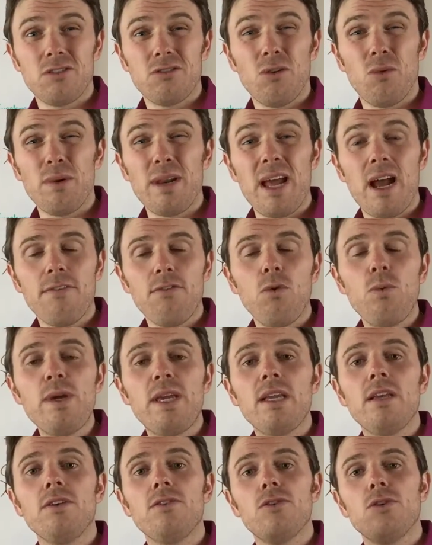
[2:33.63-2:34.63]
So whatever we
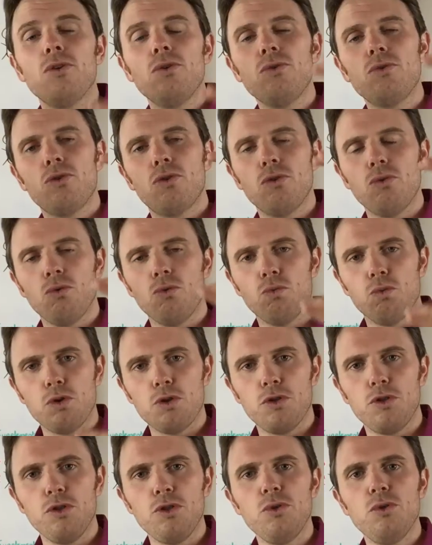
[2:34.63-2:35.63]
can do to
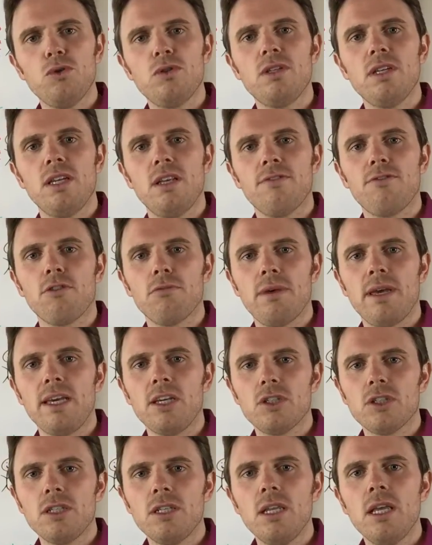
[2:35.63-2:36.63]
reduce
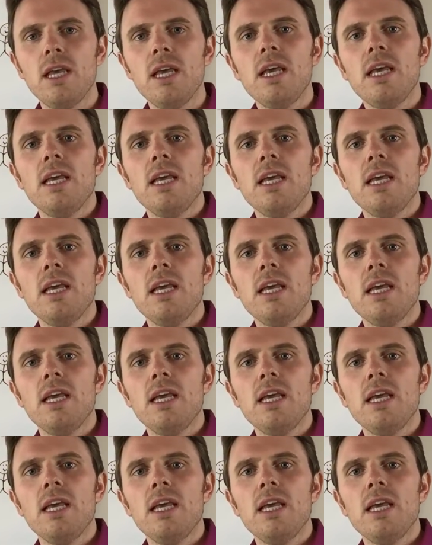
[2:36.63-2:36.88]
inflammation